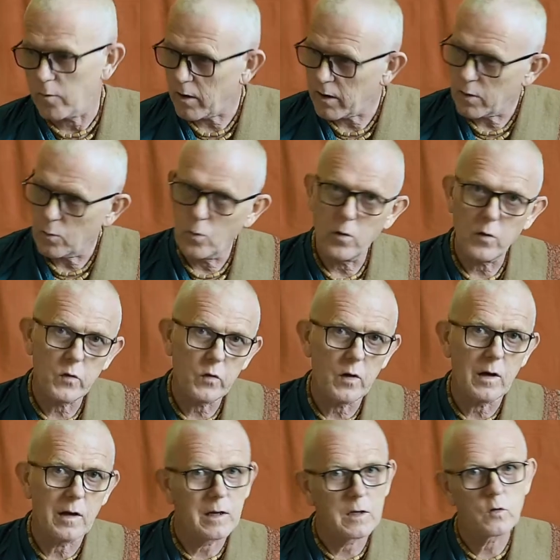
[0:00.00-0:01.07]
running
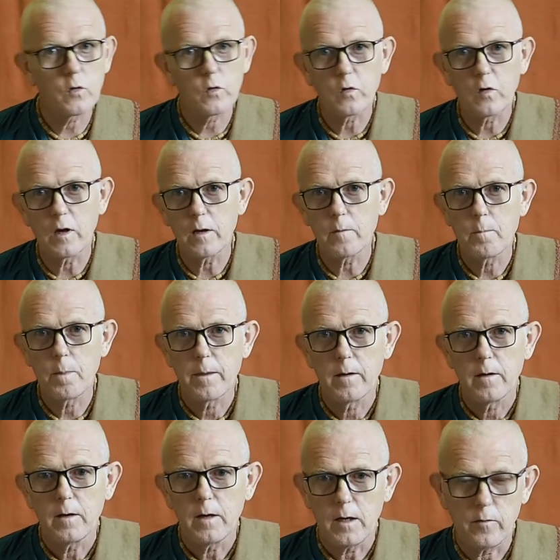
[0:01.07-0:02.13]
water, electricity,
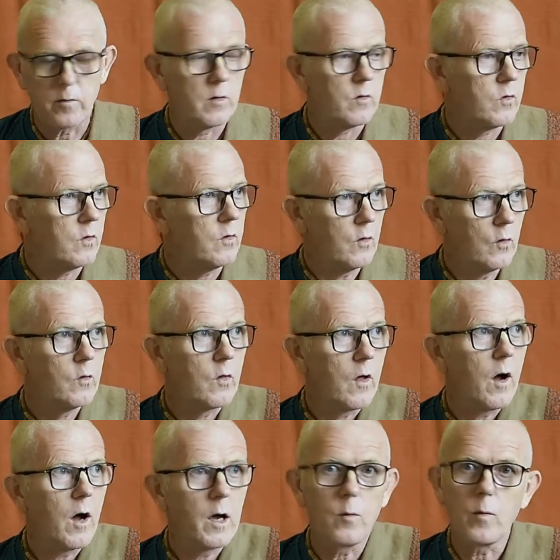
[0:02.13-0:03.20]
even to use the
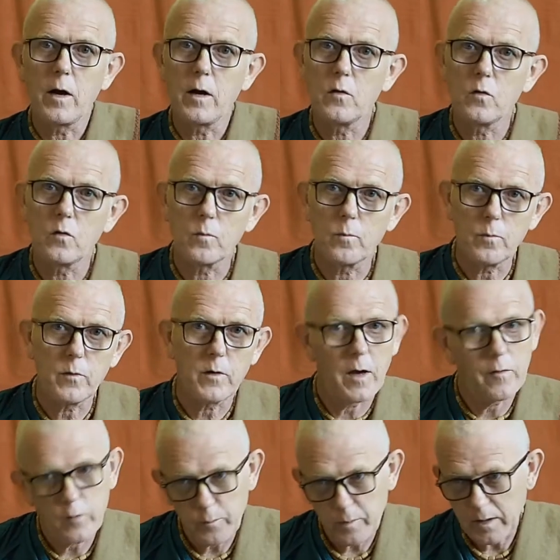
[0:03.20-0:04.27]
highways, you
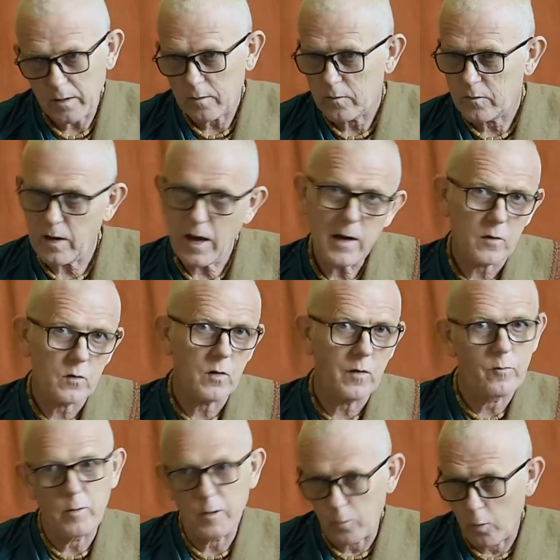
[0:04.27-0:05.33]
have to pay tax,
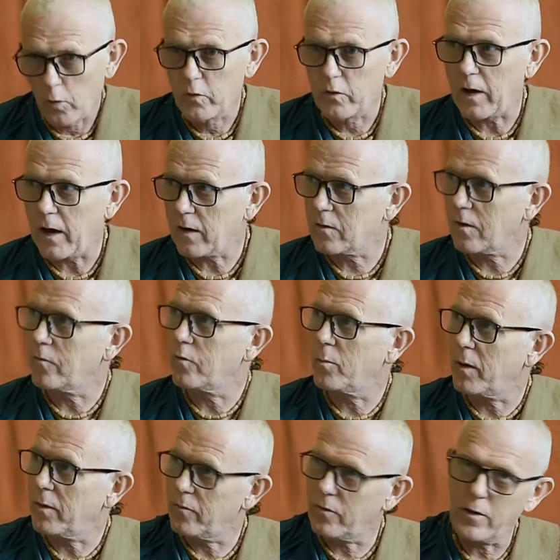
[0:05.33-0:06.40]
have to pay road tax, have to
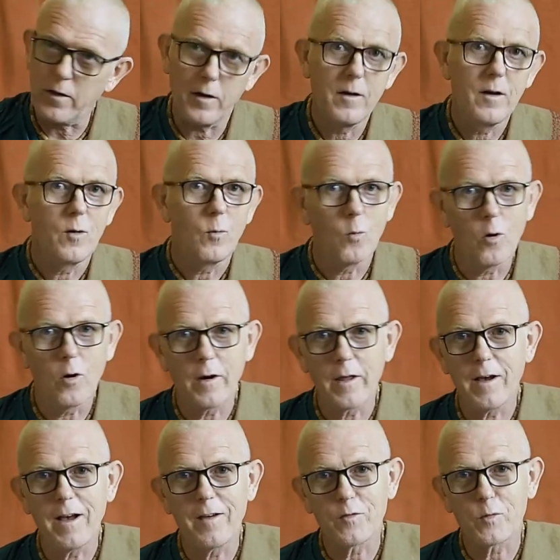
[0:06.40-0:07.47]
pay for the water,
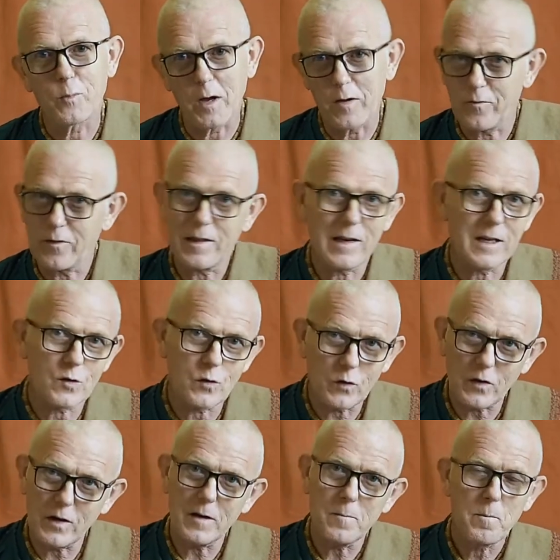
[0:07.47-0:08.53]
have to pay for the
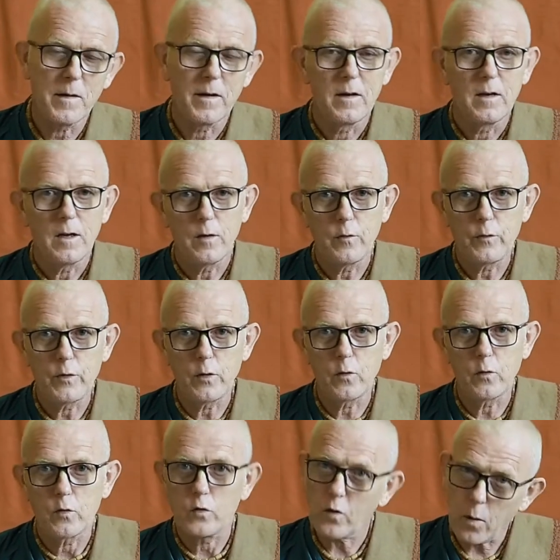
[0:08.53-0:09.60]
electricity. If
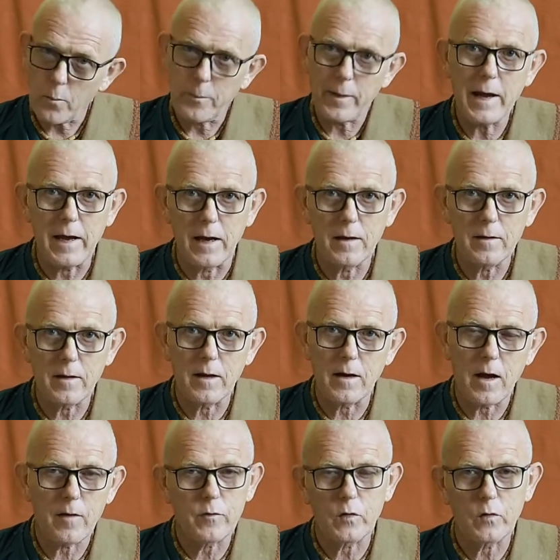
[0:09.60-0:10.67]
you stop paying, then
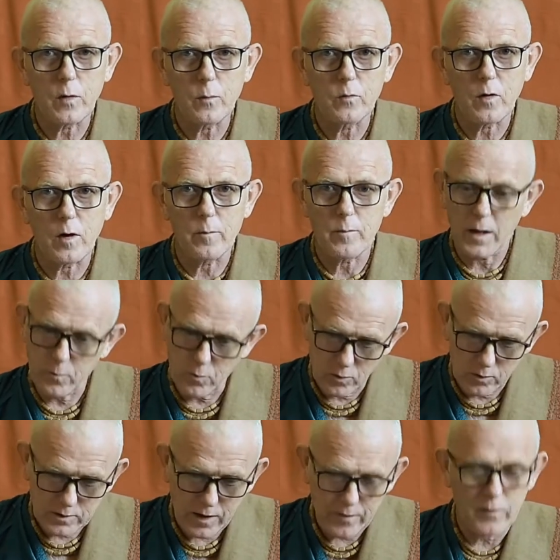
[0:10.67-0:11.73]
after some time they
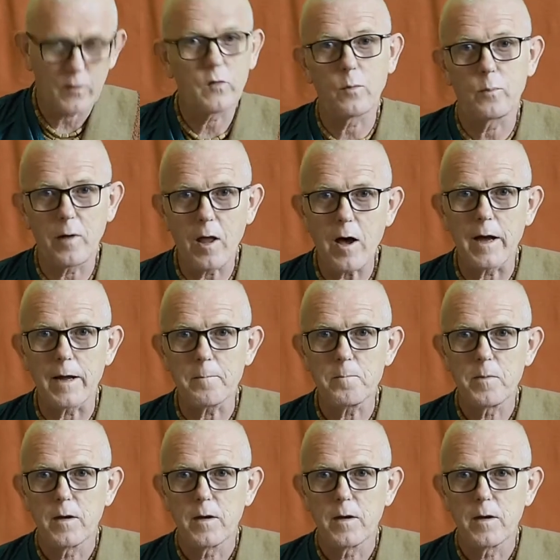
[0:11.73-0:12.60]
will cut the supply.